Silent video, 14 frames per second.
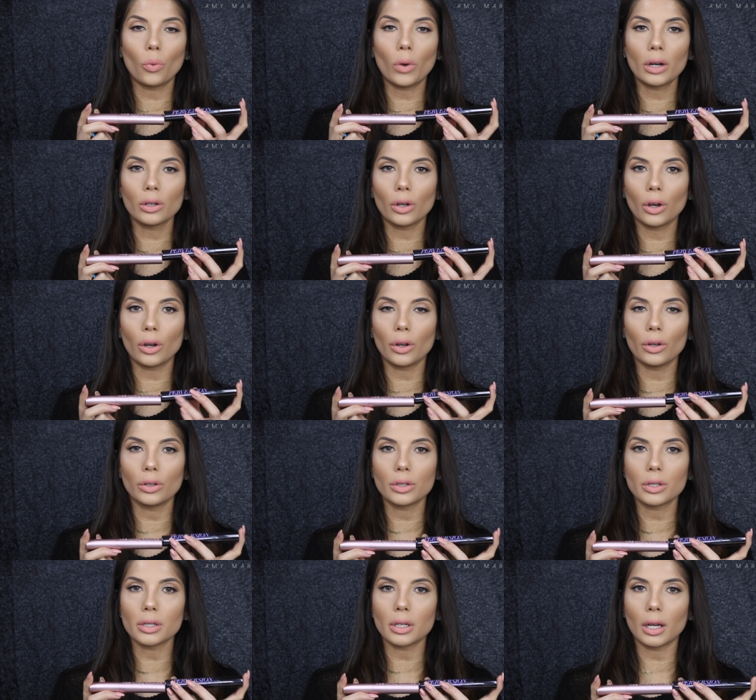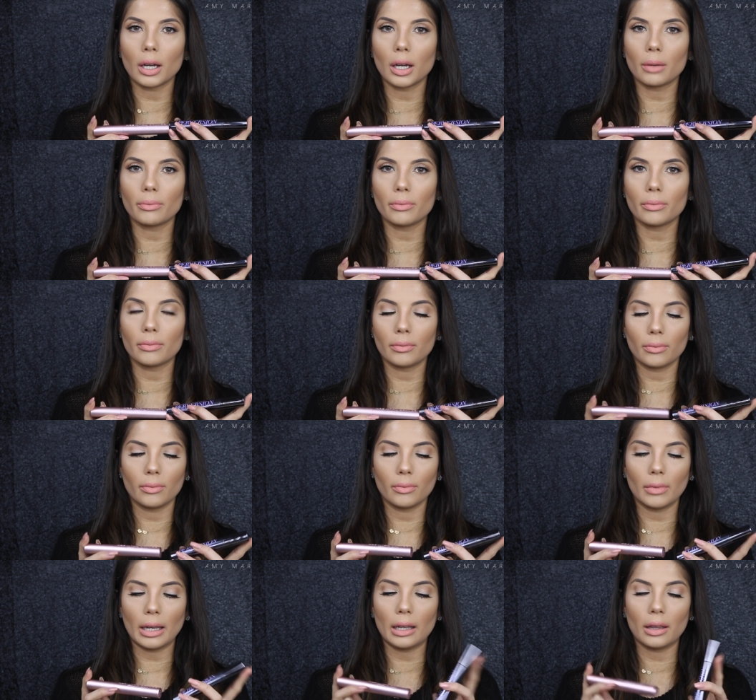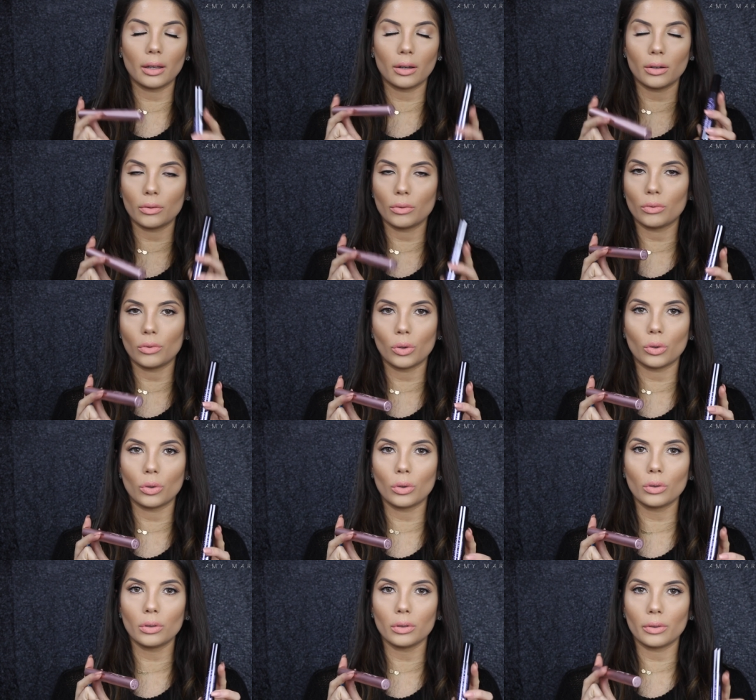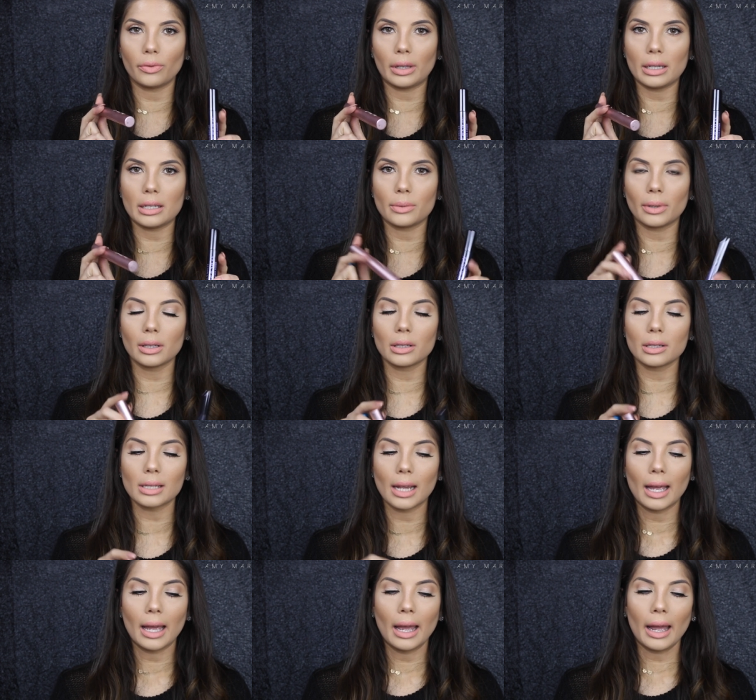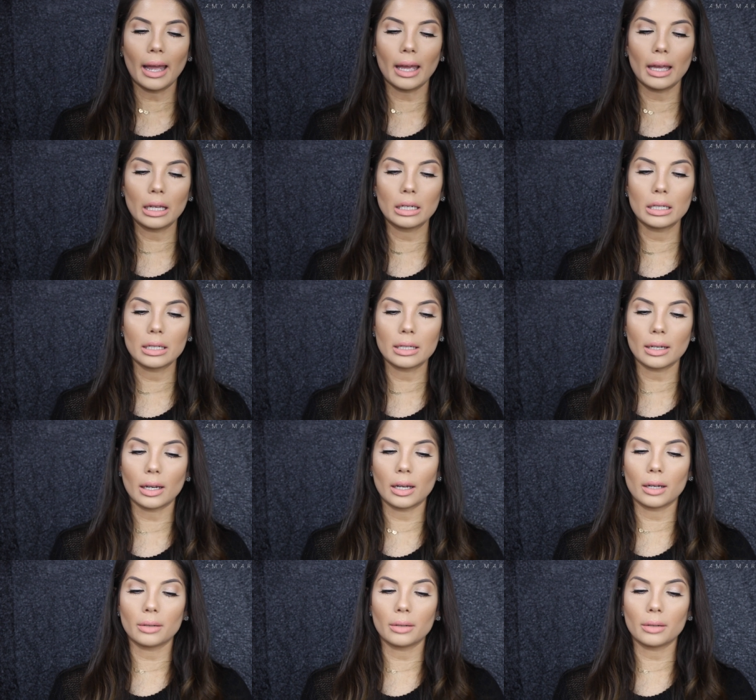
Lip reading: one coat, either or of these ones, and